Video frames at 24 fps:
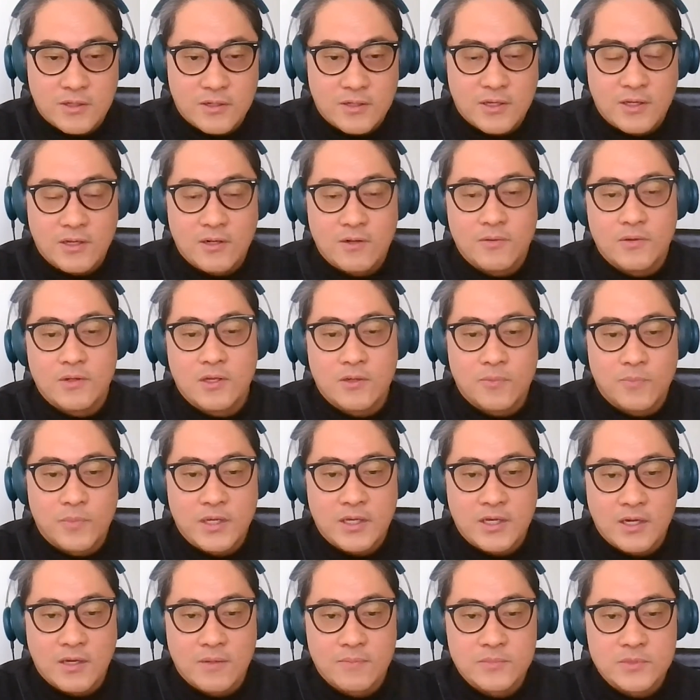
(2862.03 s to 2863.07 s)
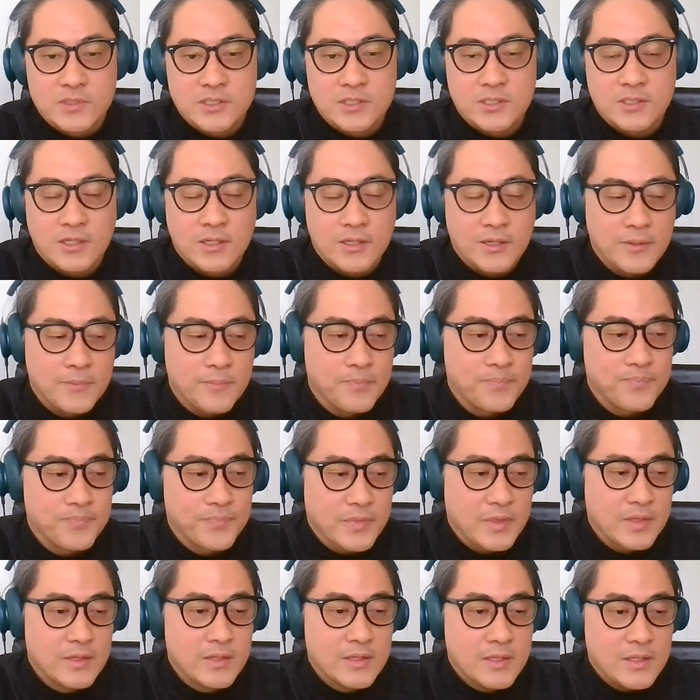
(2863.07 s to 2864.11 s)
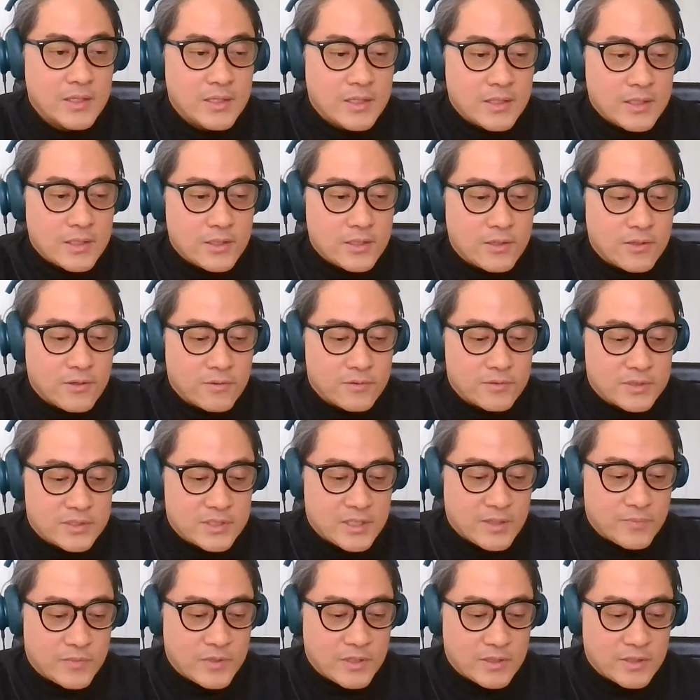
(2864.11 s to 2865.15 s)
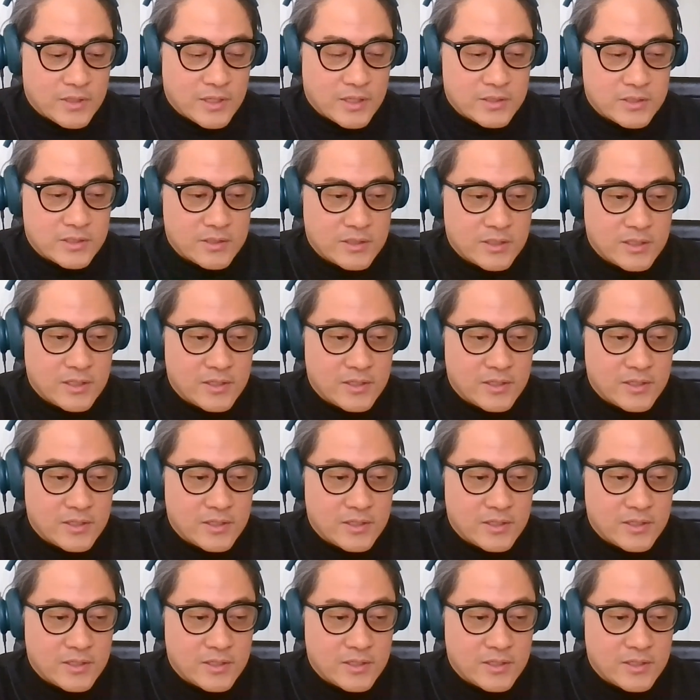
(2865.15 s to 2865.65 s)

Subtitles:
and then it becomes something that